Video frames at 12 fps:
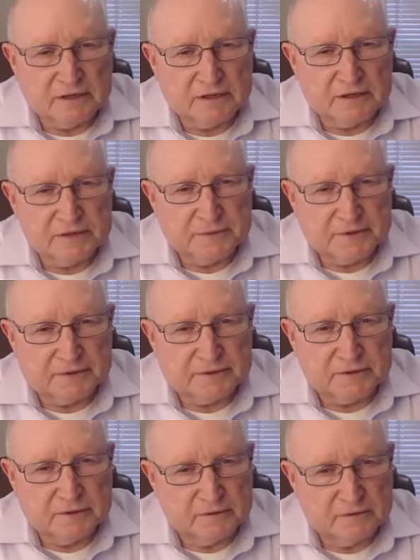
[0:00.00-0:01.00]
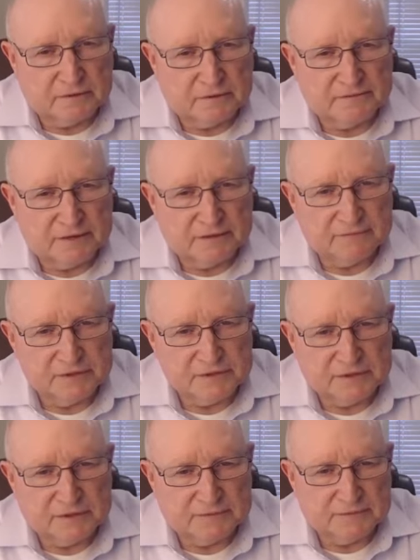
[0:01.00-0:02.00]
they experienced 25
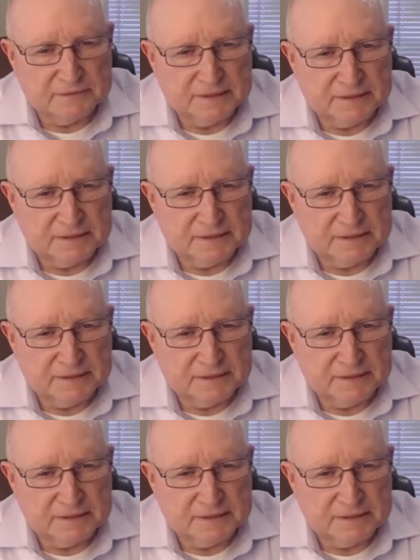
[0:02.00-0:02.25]
years ago.